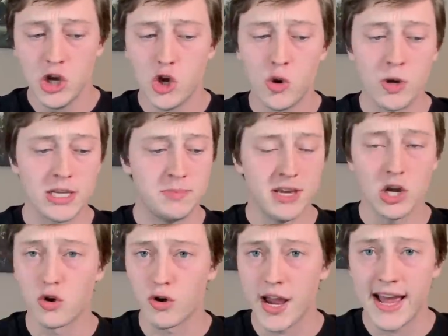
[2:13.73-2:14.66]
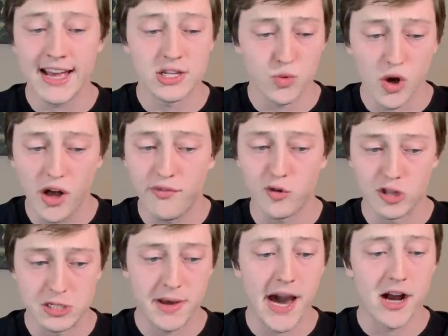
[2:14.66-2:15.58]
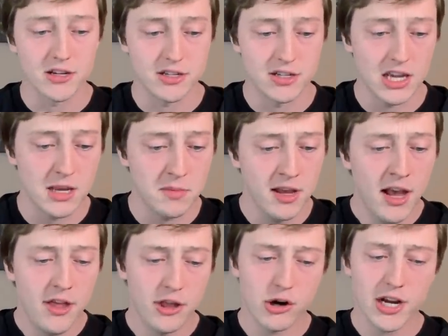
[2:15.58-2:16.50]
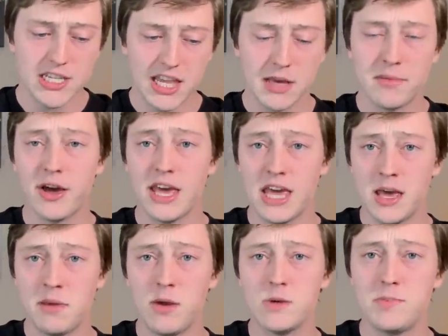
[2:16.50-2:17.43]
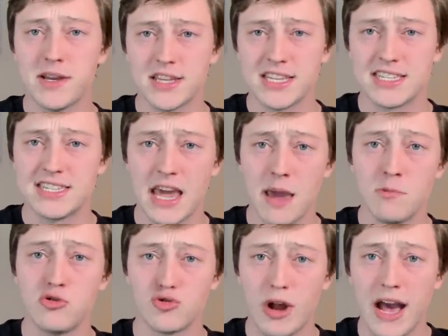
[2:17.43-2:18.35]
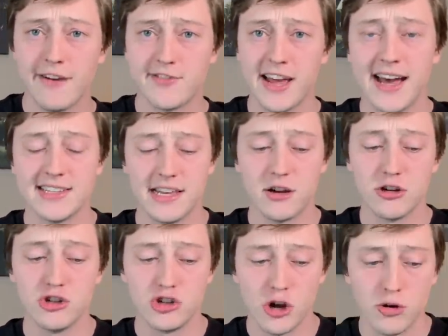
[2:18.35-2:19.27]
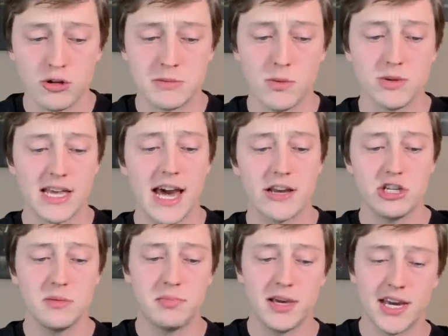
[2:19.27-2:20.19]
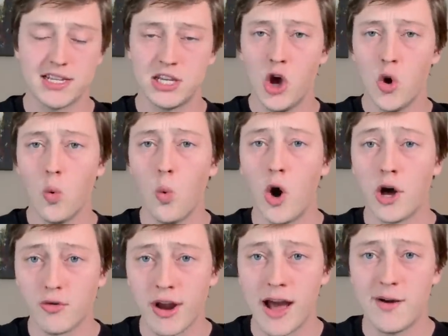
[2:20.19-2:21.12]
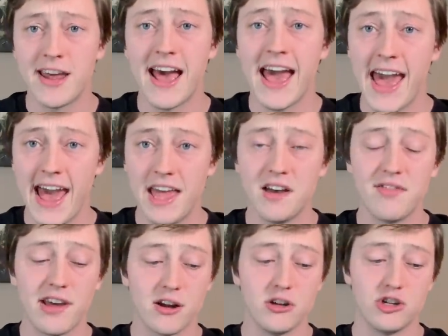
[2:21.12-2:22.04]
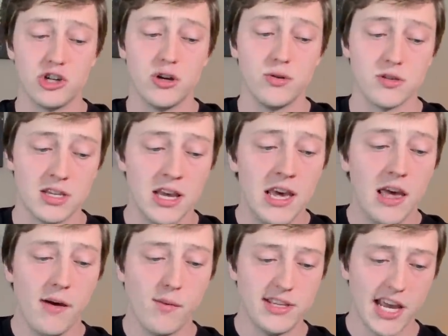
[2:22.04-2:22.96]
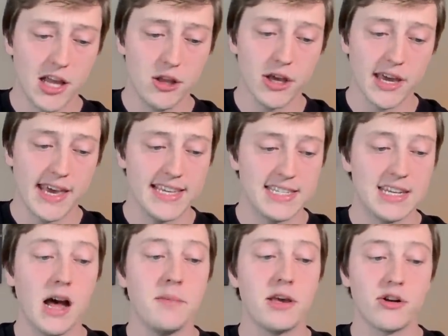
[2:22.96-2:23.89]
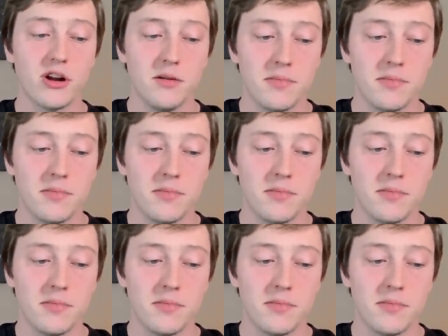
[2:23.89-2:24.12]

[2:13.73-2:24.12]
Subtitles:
who has been great as well for this Packers team. The crazy thing about him, he was picked in the same draft as Aaron Jones, but was actually picked one round ahead of Aaron Jones. And when we take a look at his time in Green